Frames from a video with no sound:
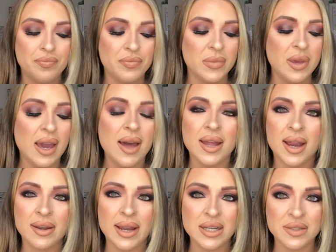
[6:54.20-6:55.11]
Yeah, like
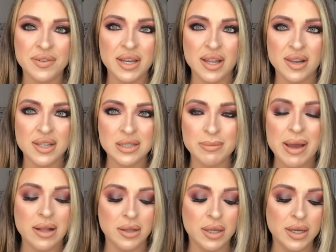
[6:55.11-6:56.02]
a nice vanilla
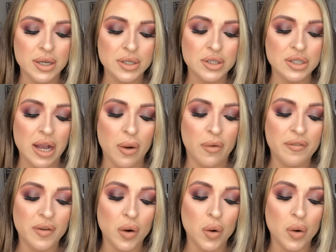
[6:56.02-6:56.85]
smell. So for